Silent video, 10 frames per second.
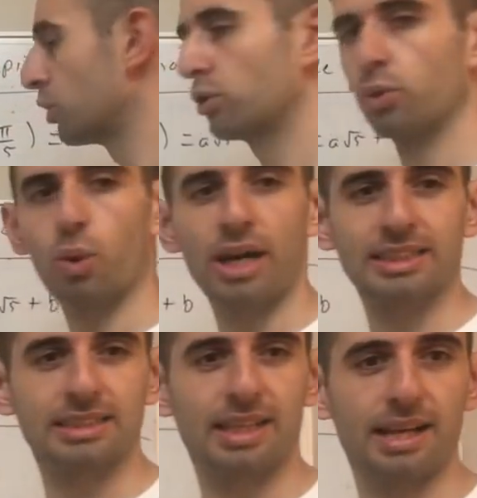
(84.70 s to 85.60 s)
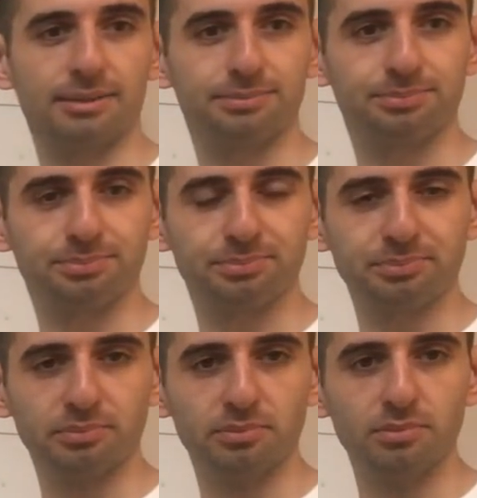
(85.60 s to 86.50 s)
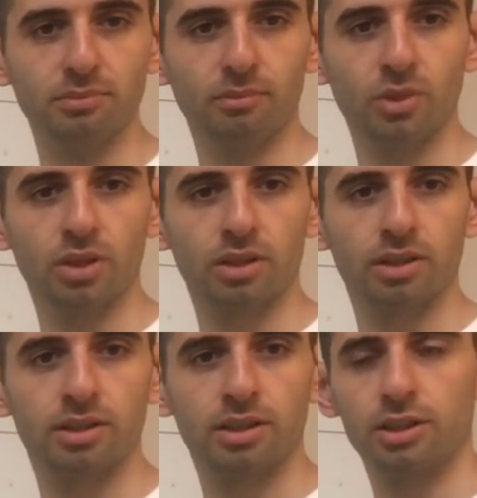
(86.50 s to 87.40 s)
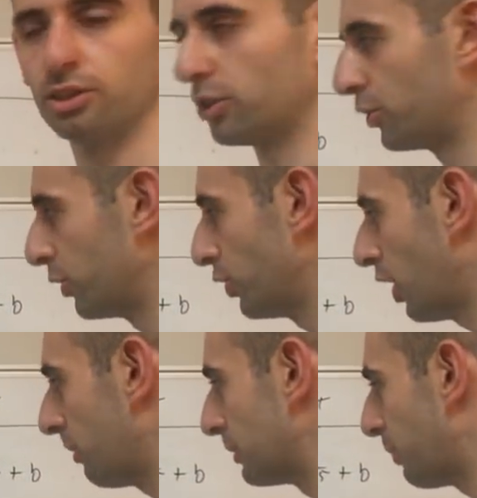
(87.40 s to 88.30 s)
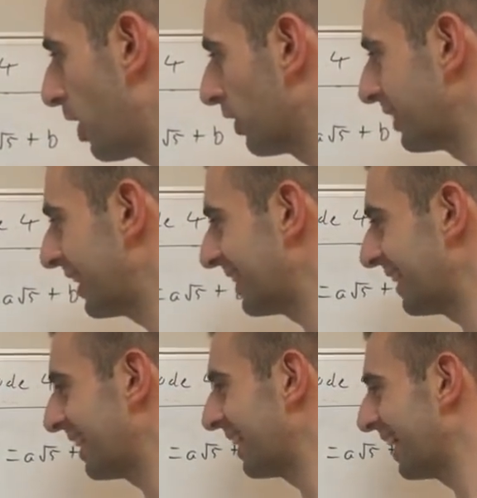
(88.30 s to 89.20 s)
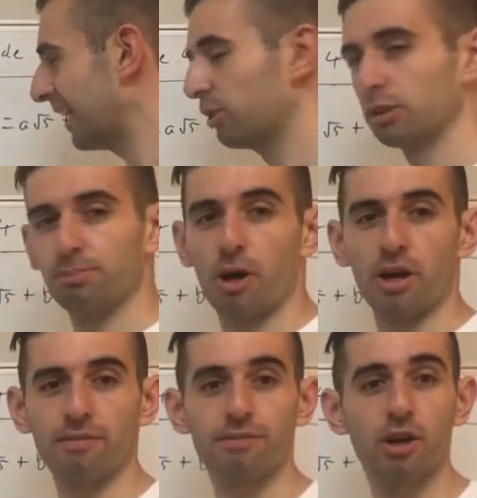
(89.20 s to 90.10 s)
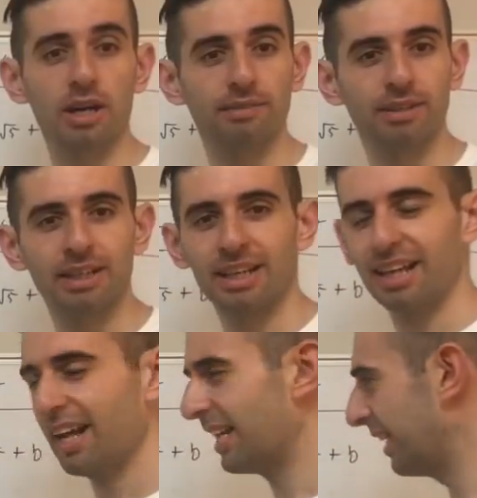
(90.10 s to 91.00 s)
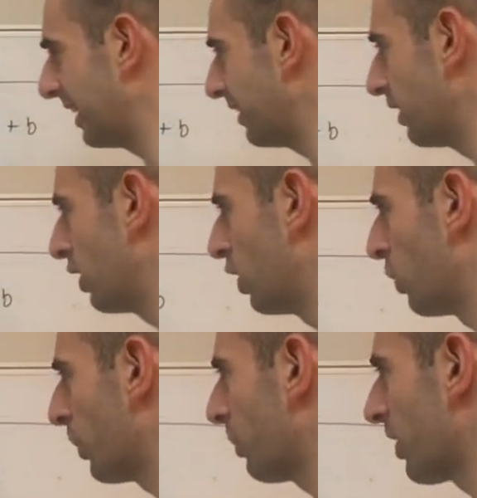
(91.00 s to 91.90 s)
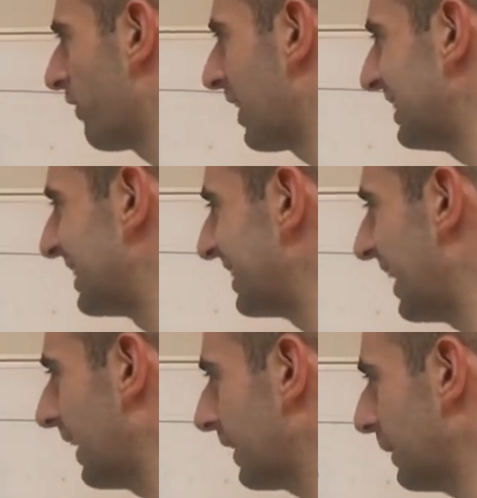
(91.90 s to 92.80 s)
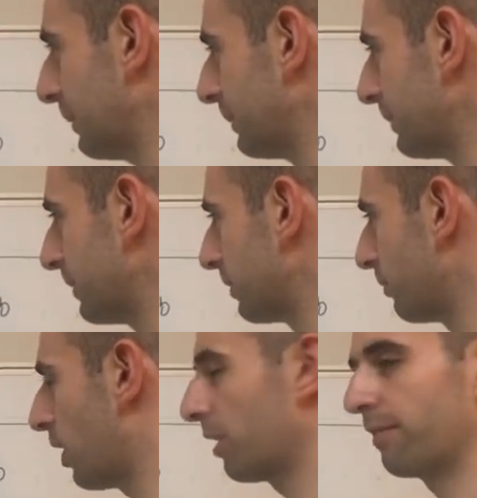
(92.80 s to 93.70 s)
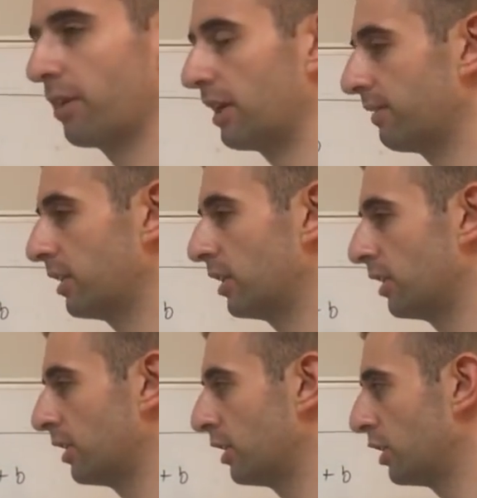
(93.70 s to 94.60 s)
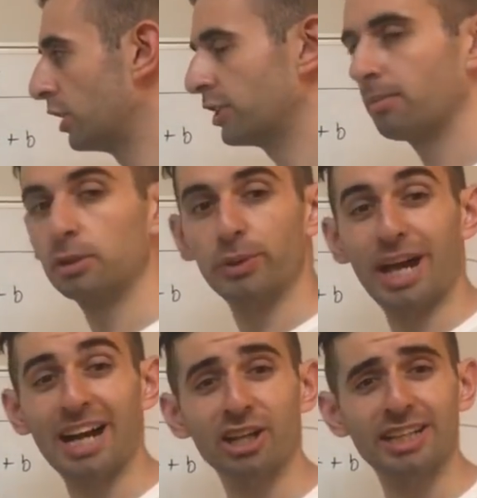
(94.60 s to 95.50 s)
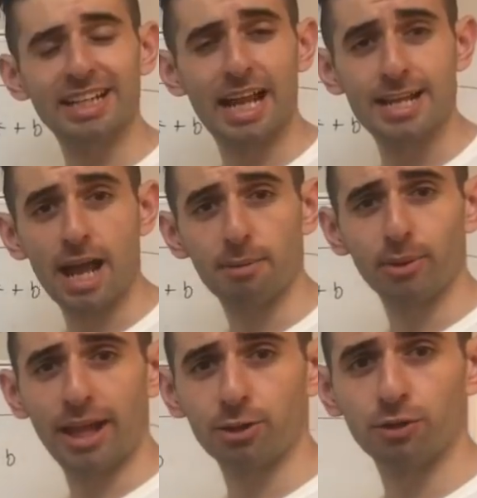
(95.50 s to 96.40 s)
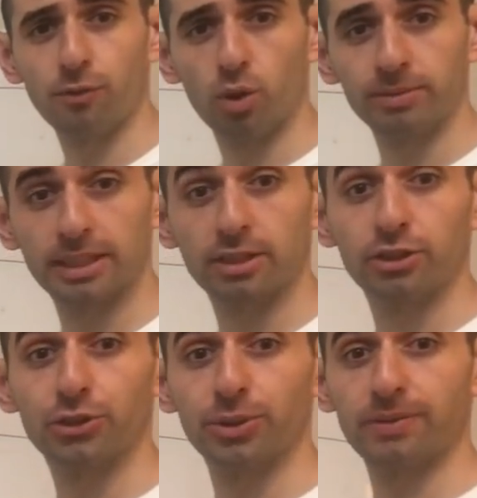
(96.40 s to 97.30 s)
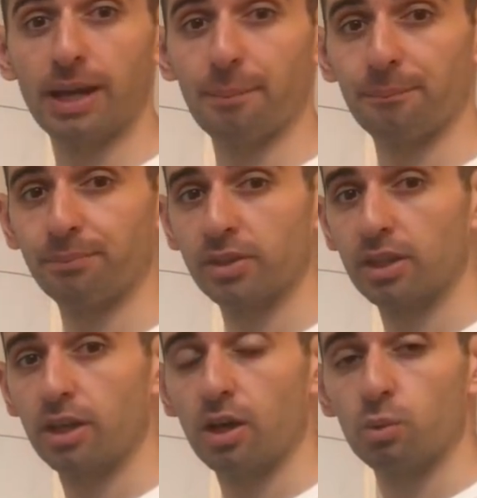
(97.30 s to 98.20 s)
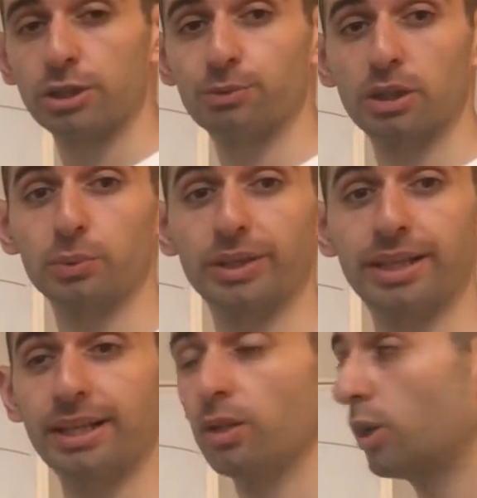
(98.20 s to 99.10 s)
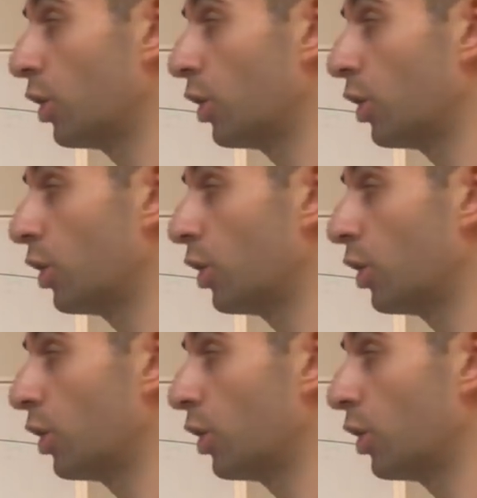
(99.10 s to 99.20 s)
twice that. So 2 times pi on 10 equals pi on 5. And then we want to find sec pi on 5. So that means we are going to need a double angle formula to do that. Which one do we need?